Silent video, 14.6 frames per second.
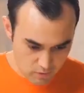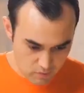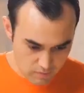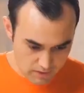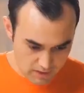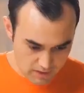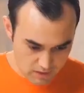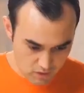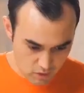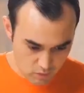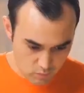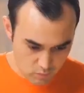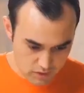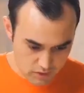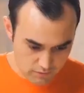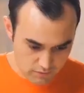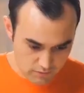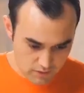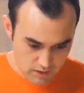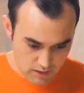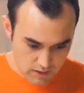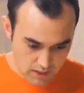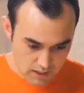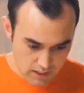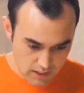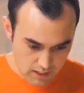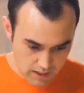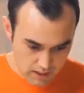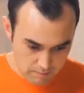but that's got rid of
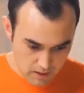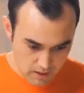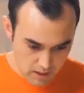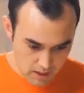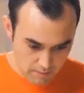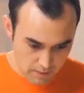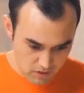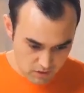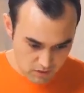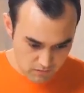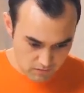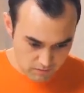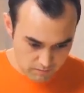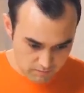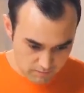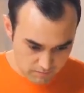a bunch of them.